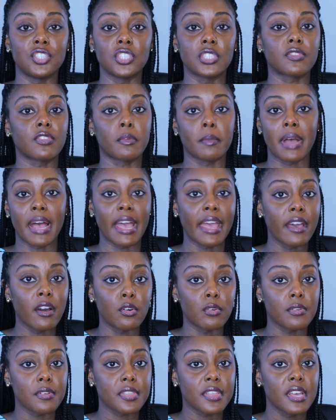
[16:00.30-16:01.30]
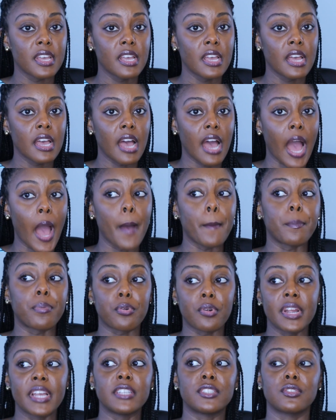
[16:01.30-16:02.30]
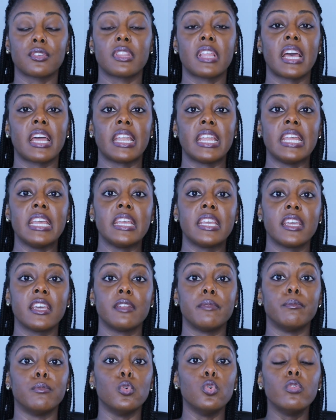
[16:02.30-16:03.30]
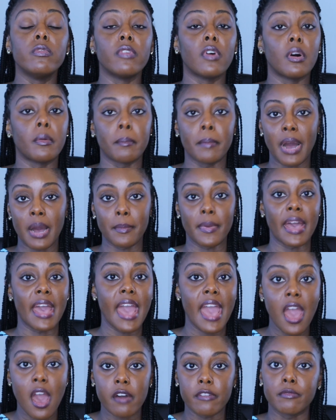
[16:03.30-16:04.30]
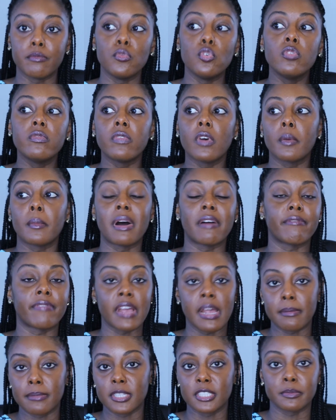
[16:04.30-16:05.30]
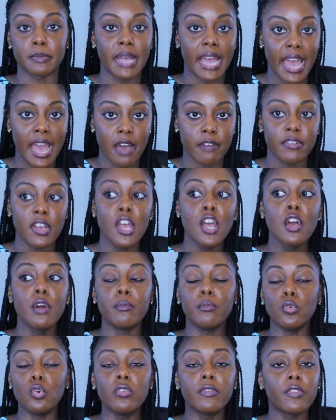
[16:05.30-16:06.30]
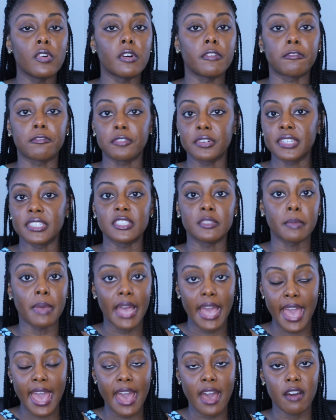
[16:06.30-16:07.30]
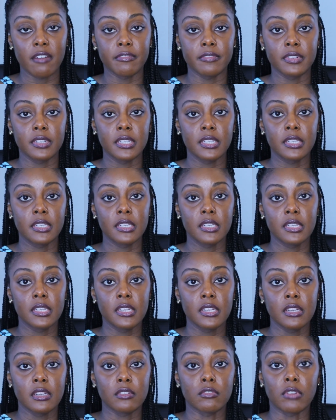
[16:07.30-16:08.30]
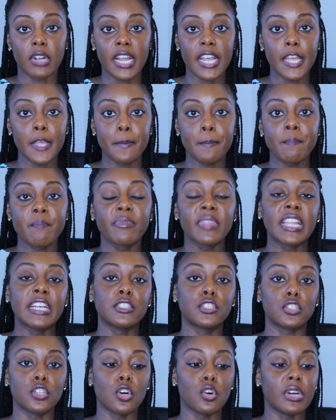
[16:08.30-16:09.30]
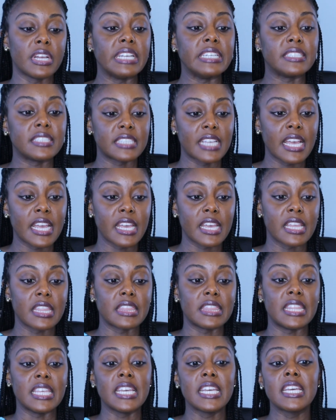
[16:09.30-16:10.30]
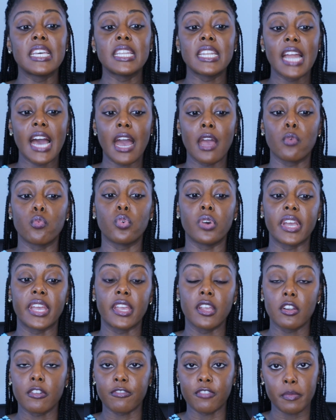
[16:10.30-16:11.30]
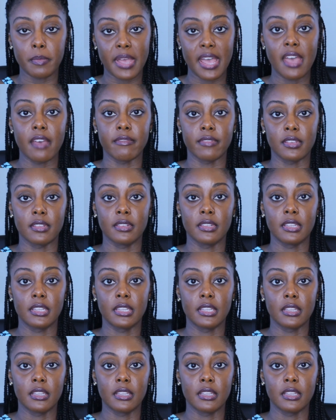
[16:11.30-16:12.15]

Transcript: just for my health. I pray so that He can move on my behalf, move on my family's behalf, move on friends' behalf. Right? So He's saying, then I will hear from heaven.